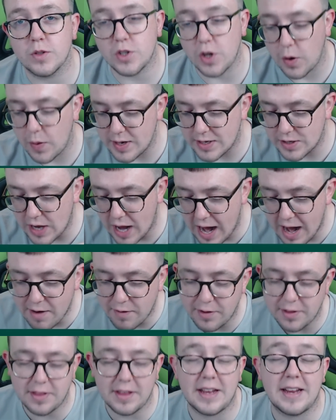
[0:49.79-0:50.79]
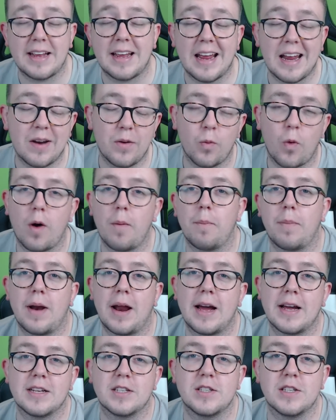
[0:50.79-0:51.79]
So it's everything in one
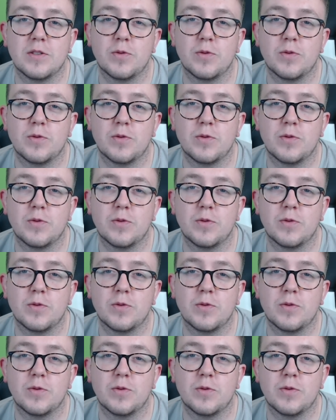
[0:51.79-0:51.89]
place,